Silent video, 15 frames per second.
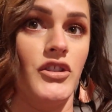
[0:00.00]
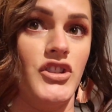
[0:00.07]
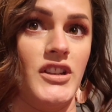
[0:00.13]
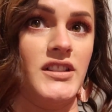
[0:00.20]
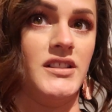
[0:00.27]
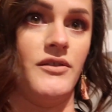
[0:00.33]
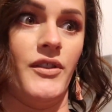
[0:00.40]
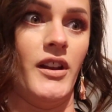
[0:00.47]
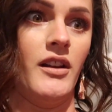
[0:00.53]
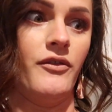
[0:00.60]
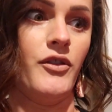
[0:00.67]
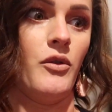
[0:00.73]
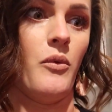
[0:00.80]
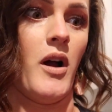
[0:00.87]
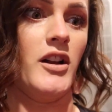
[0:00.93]
the gist of it
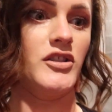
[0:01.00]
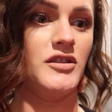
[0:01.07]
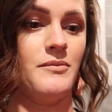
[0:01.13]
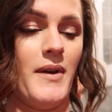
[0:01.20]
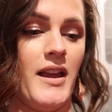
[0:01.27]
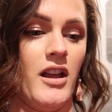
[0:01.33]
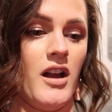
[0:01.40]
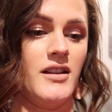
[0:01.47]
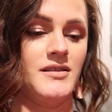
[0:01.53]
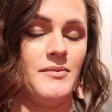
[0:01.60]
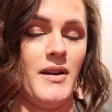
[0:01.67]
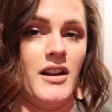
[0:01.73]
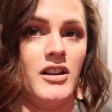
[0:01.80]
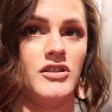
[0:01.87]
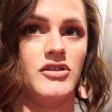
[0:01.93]
if you watched my
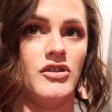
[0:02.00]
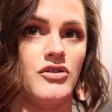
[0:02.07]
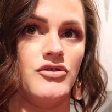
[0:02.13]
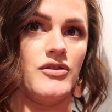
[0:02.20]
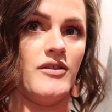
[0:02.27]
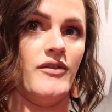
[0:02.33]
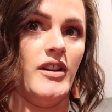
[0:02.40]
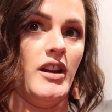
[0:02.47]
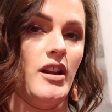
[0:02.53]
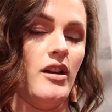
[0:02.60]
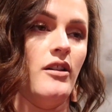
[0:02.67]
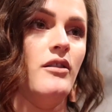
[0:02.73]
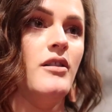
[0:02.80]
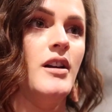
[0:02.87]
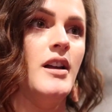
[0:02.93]
cosmetic surgery
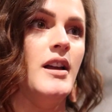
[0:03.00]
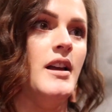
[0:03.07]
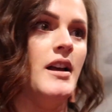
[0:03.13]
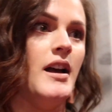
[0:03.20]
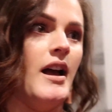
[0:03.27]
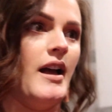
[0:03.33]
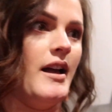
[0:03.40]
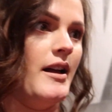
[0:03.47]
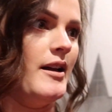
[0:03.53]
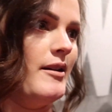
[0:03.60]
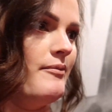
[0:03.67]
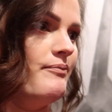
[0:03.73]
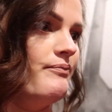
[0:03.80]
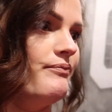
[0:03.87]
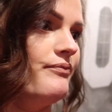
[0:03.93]
video.
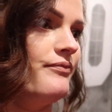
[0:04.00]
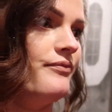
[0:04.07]
Um,